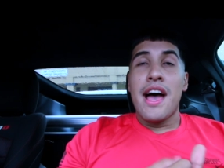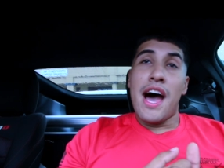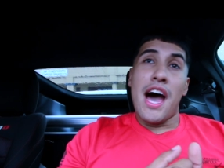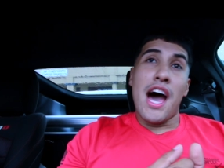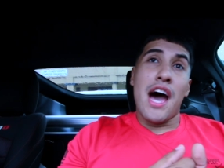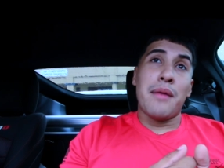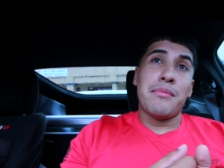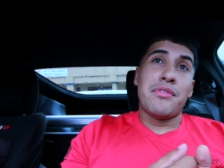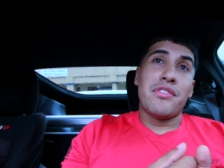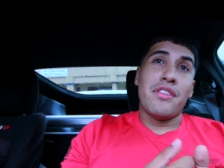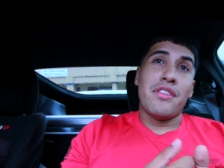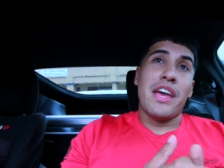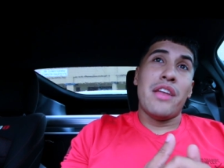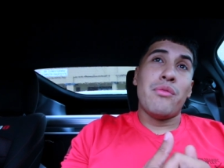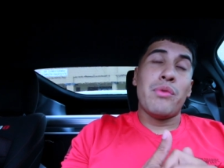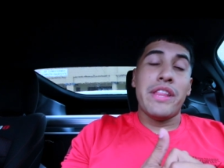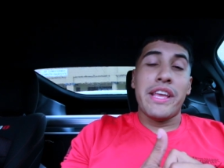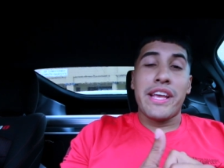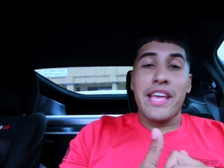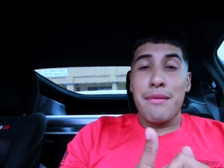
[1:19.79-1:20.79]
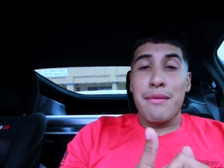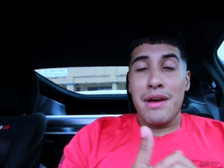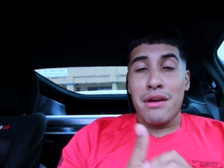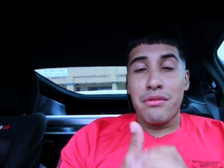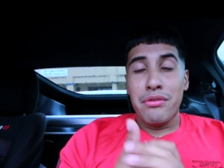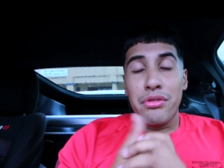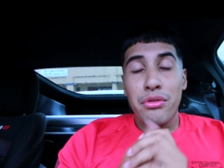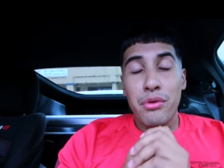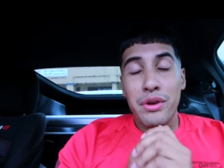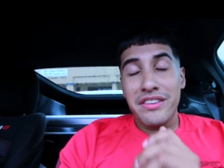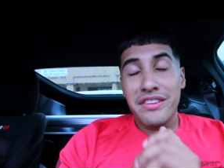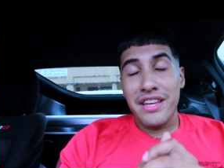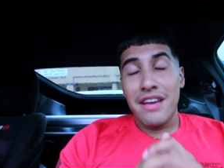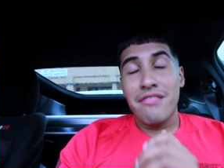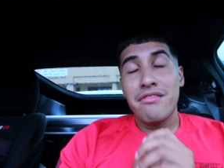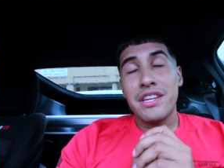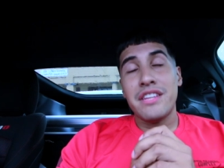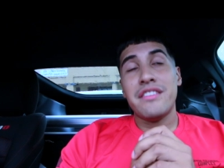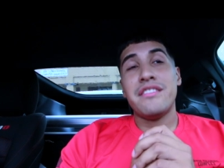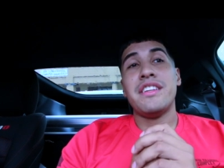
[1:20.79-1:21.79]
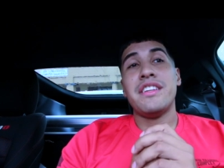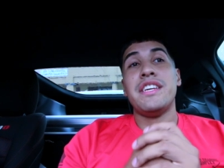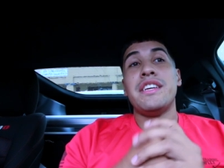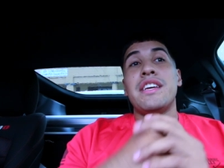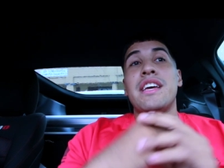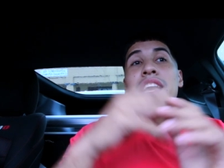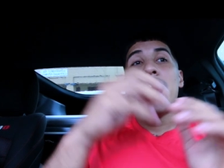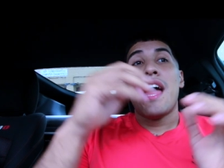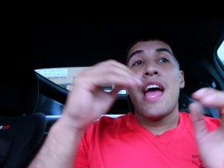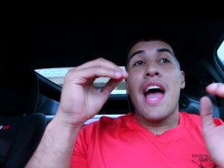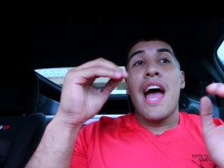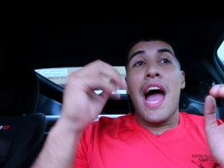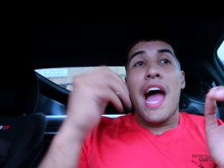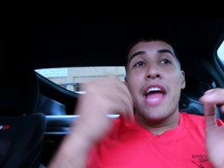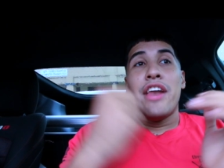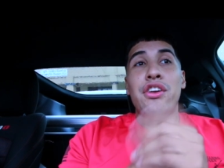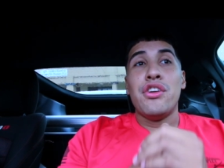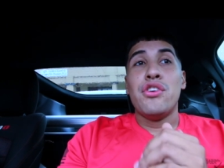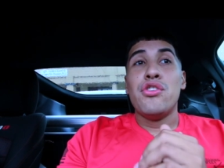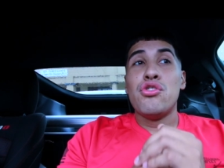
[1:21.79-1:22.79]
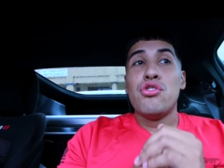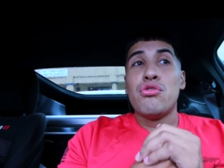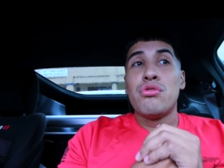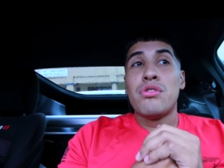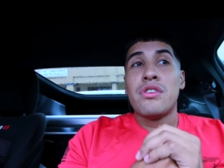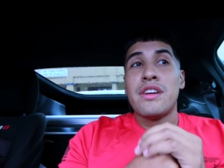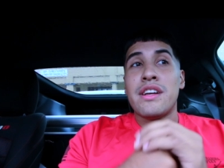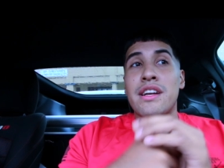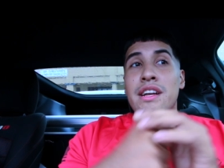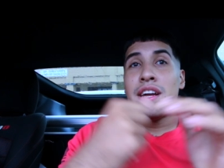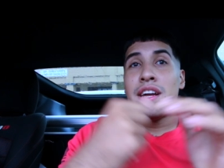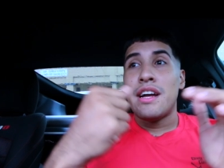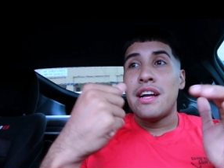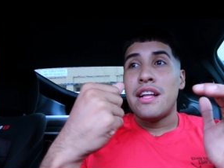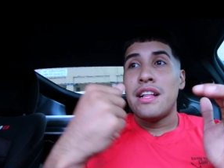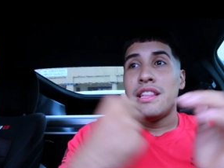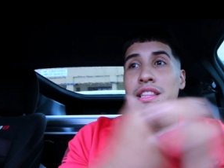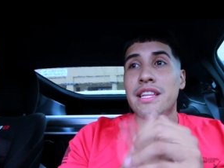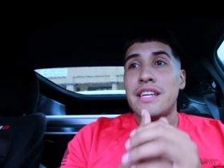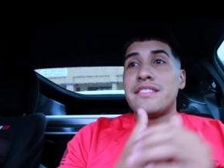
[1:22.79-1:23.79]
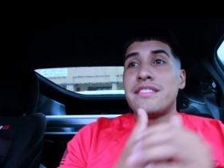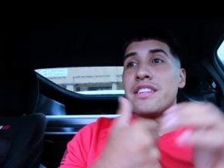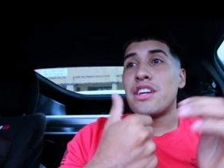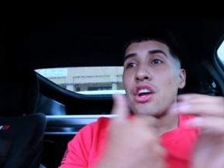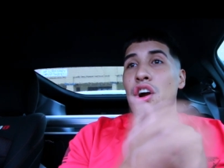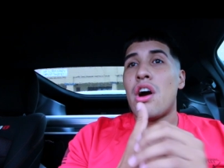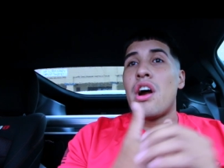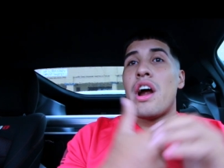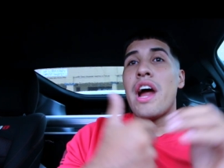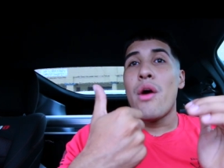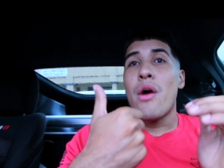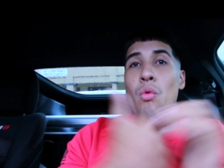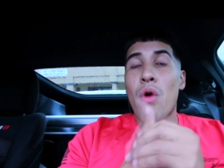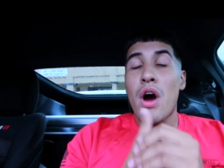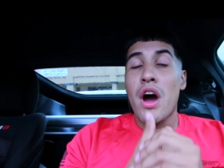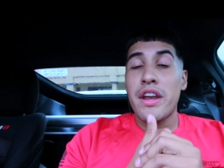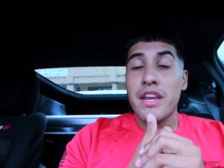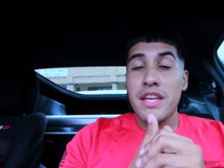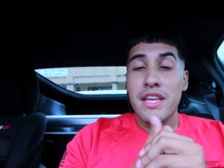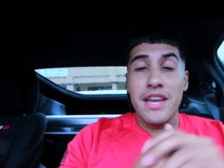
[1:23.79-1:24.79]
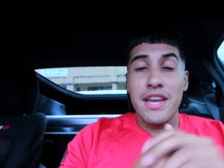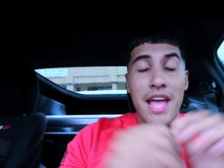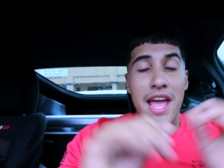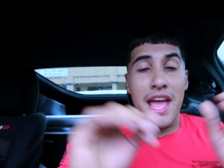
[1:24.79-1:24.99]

Um, so then when they came out the 370Z, I knew that's the car I wanted